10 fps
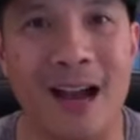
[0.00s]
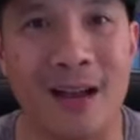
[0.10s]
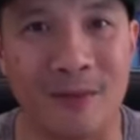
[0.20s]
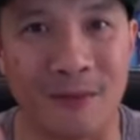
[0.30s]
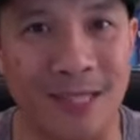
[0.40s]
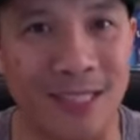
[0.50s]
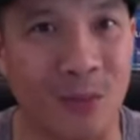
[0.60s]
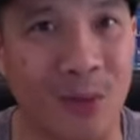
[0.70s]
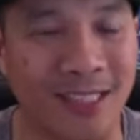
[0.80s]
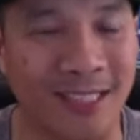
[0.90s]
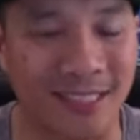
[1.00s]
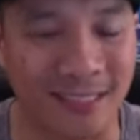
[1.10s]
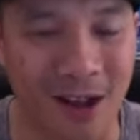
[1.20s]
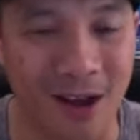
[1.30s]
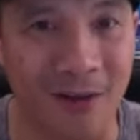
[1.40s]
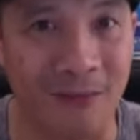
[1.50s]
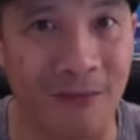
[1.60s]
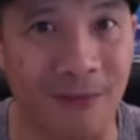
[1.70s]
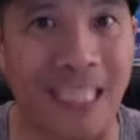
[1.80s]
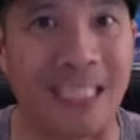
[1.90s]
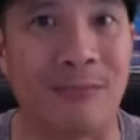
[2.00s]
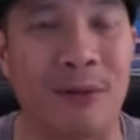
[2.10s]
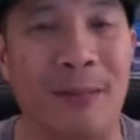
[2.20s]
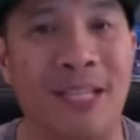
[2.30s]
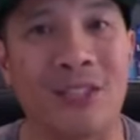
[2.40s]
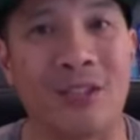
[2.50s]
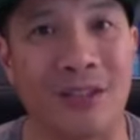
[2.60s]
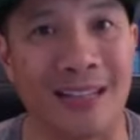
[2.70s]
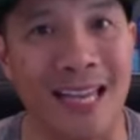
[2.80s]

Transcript: if you guys are watching this on Facebook, make sure you